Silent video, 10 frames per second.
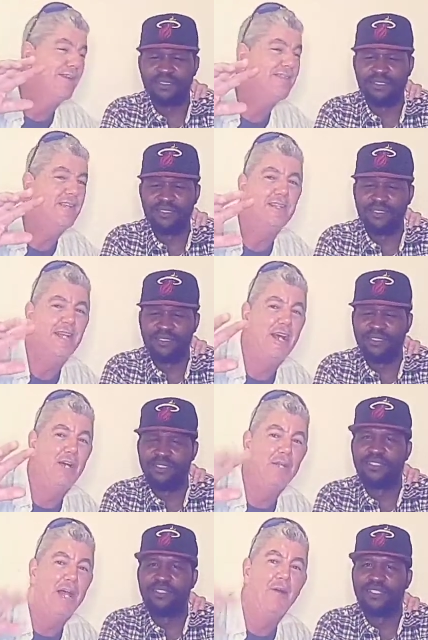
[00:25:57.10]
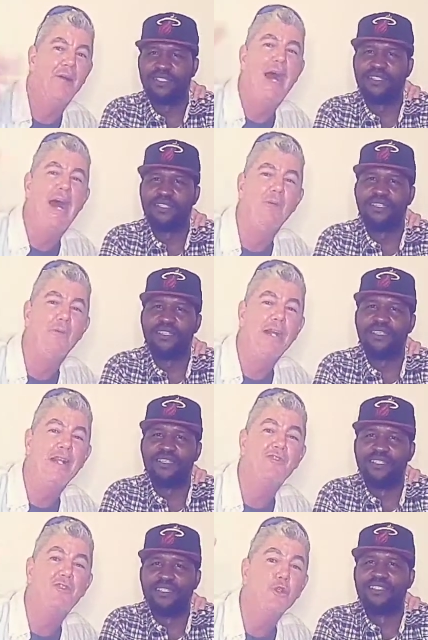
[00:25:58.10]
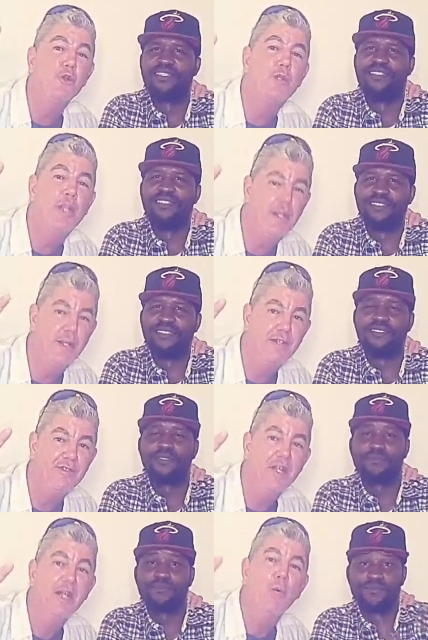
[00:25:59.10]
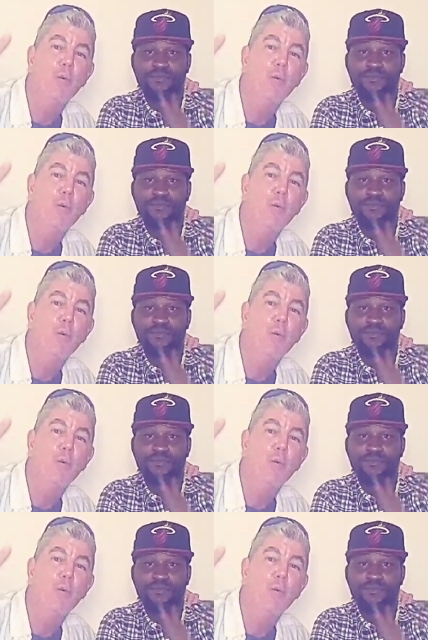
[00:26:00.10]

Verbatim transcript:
Speaker 1: want to say that out loud. I raised two kids